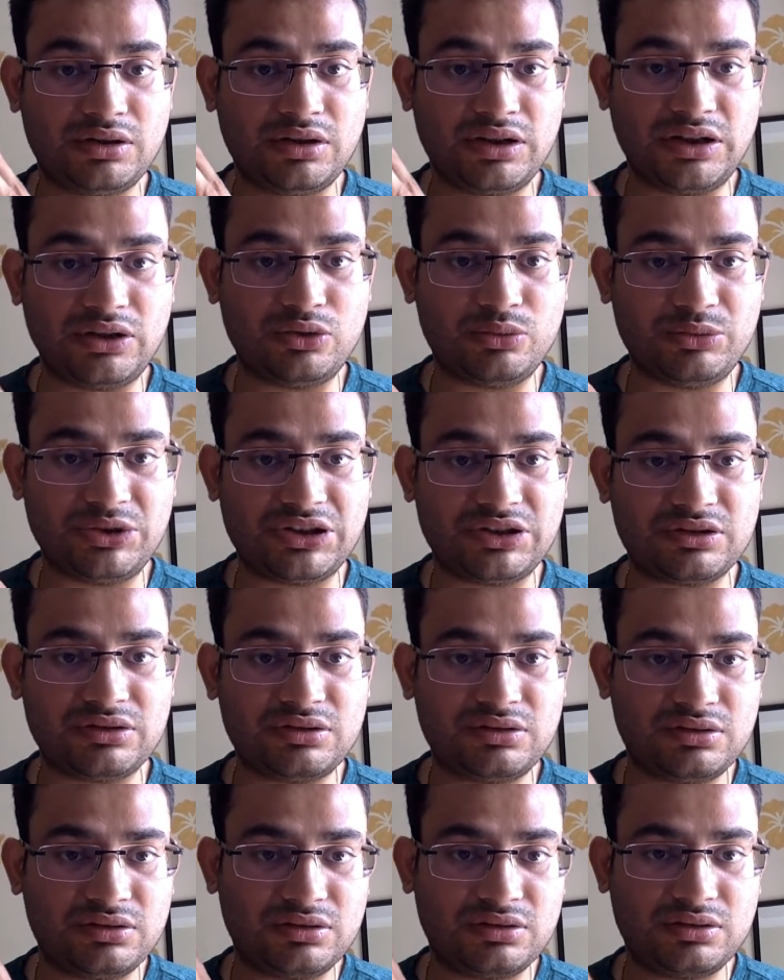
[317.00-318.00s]

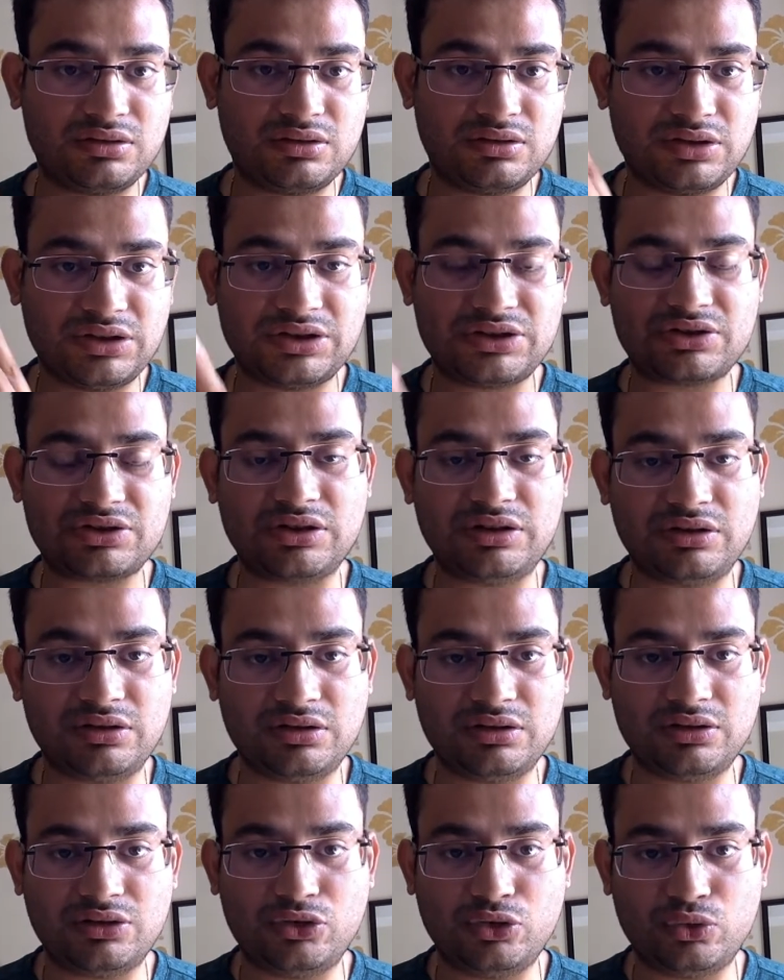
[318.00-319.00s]
nanometer digital
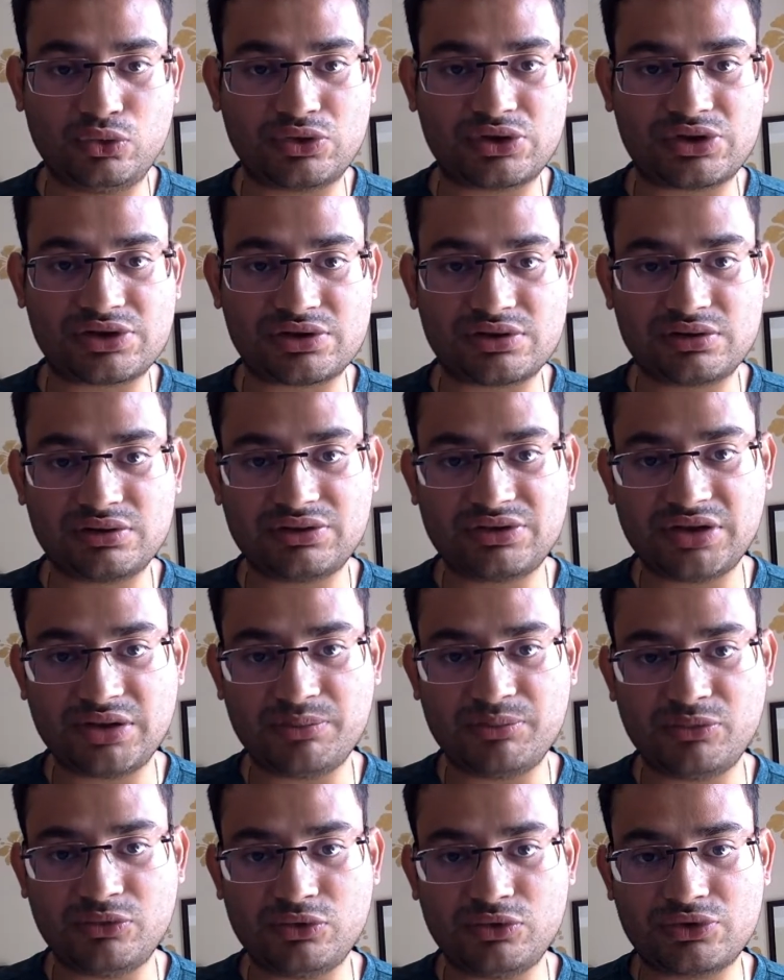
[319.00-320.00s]
nodes,
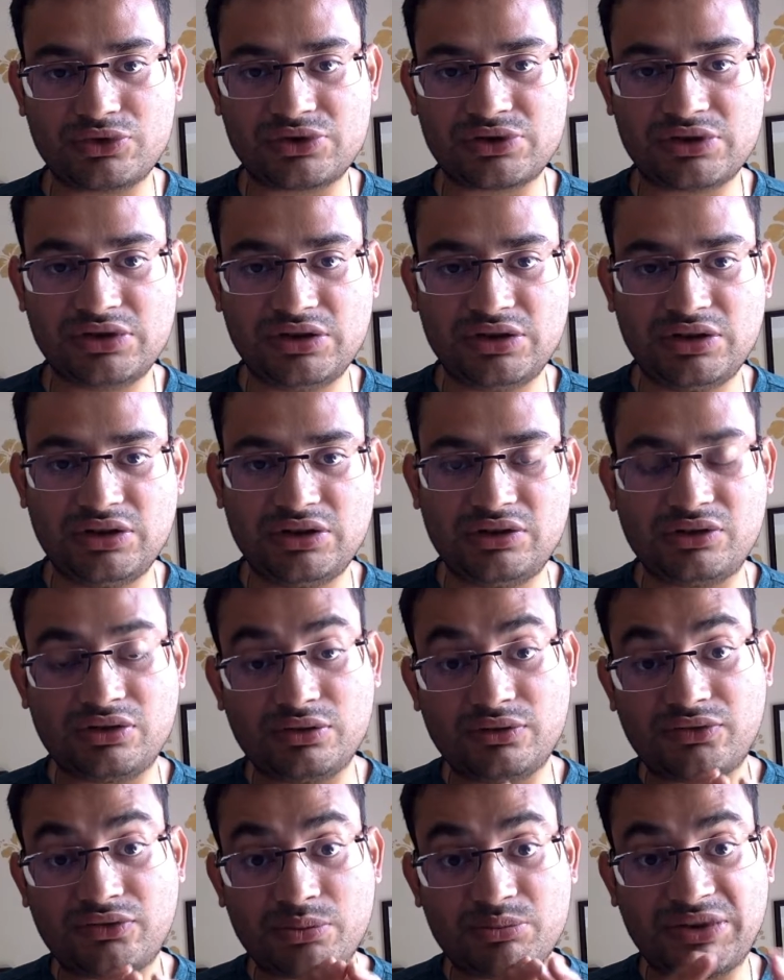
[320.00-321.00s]
chip nodes.
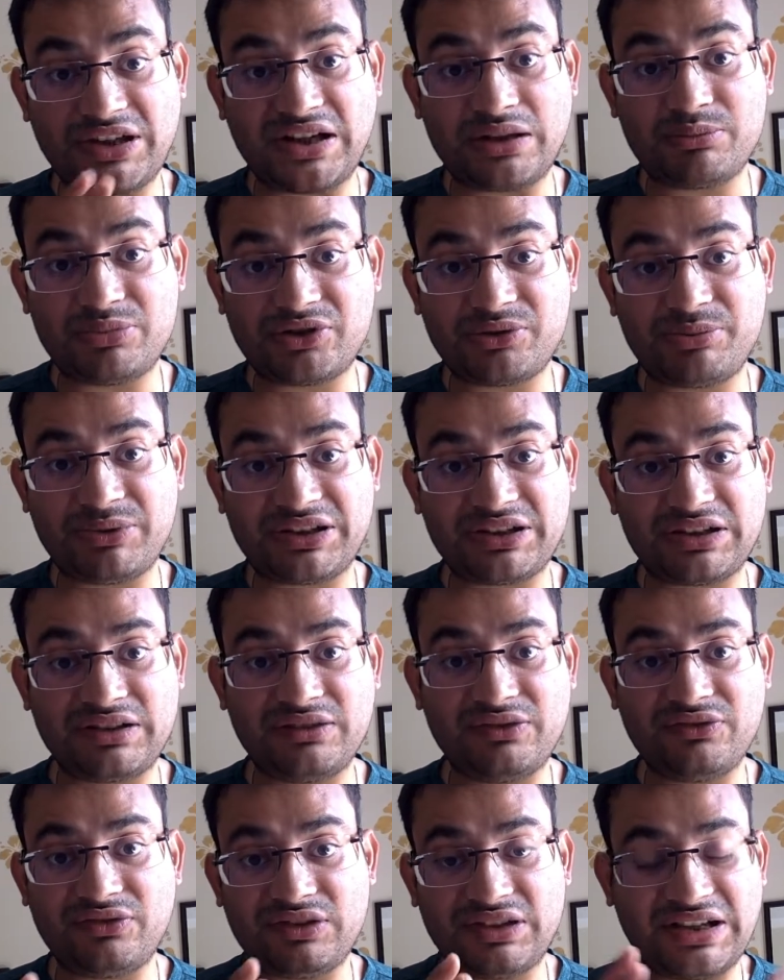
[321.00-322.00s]
So from that
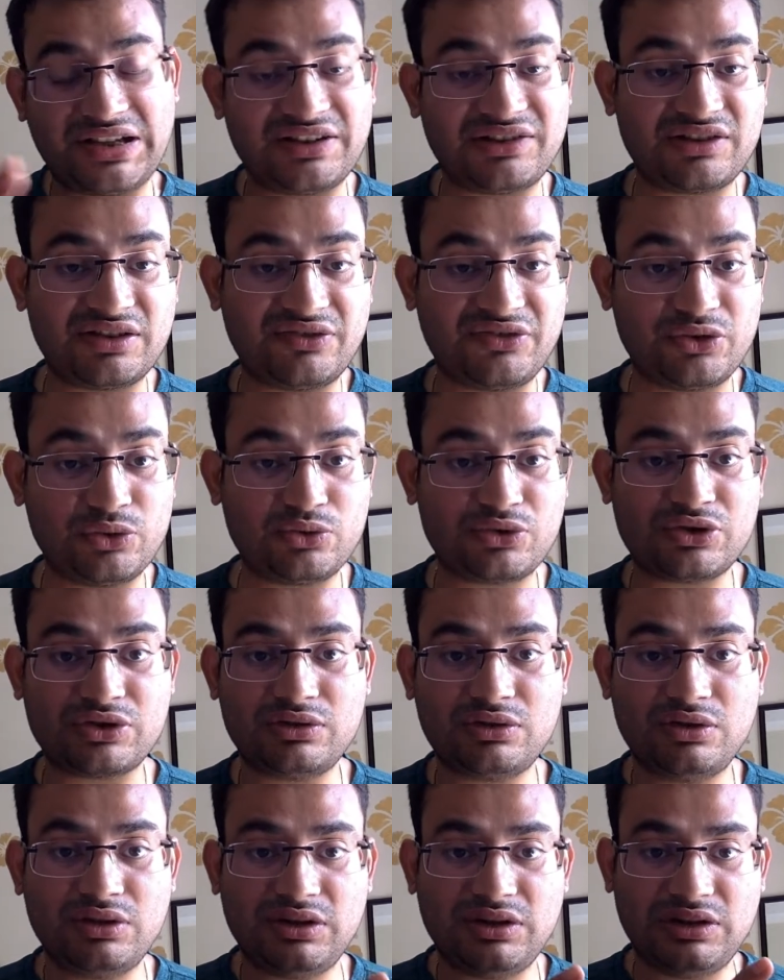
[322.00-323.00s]
perspective, that is the
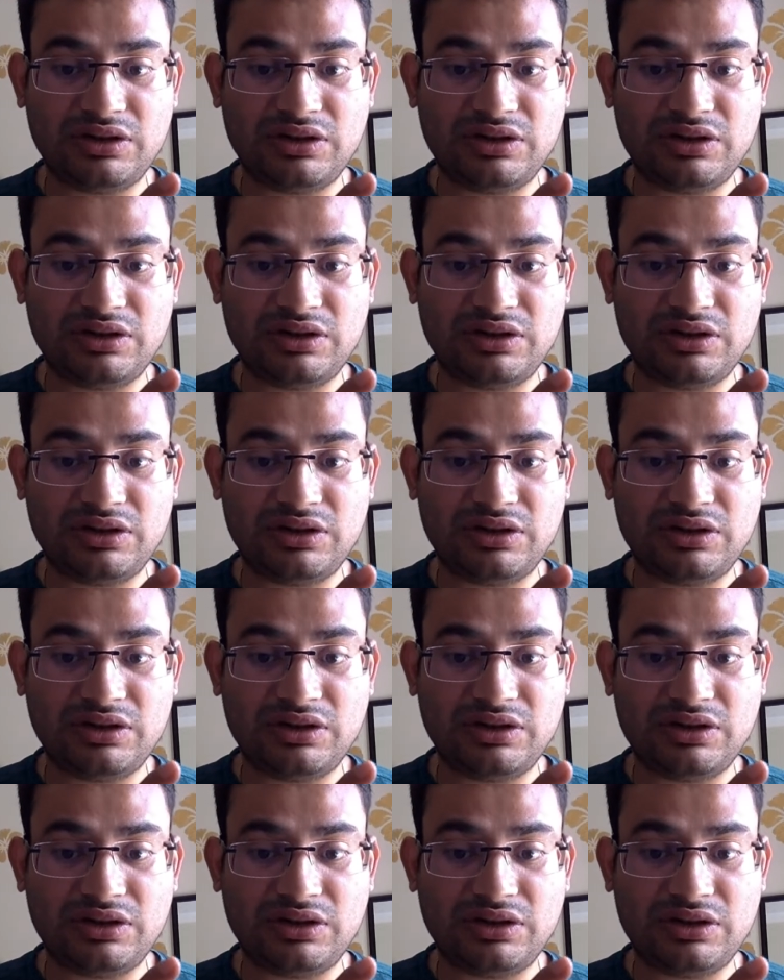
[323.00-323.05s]
future.